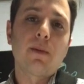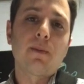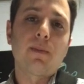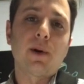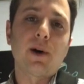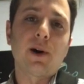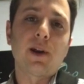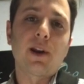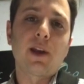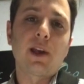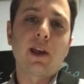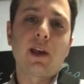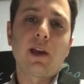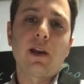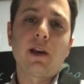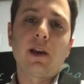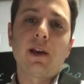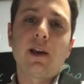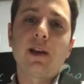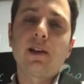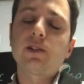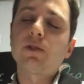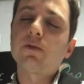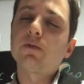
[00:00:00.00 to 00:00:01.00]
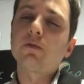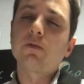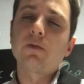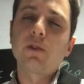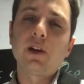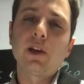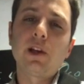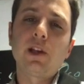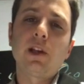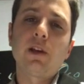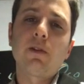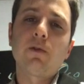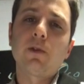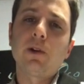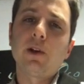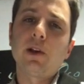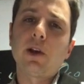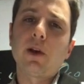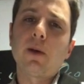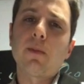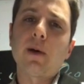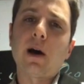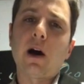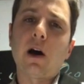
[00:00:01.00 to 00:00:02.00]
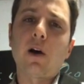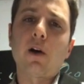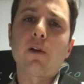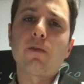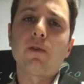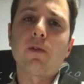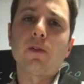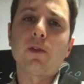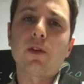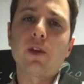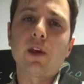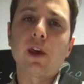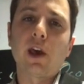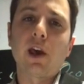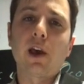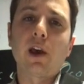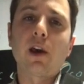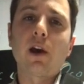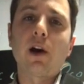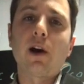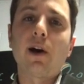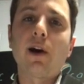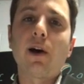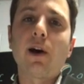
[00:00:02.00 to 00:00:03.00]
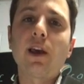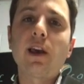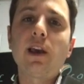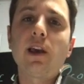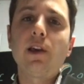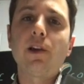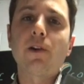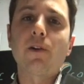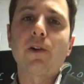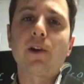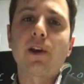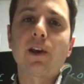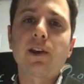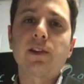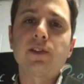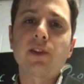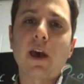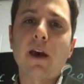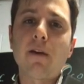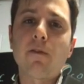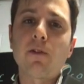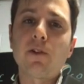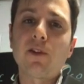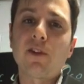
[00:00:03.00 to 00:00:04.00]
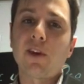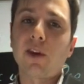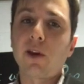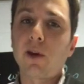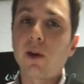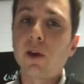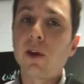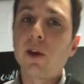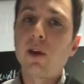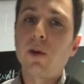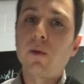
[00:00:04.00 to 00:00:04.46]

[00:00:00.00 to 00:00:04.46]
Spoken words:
But it's really, really a powerful thing. Hearing is everything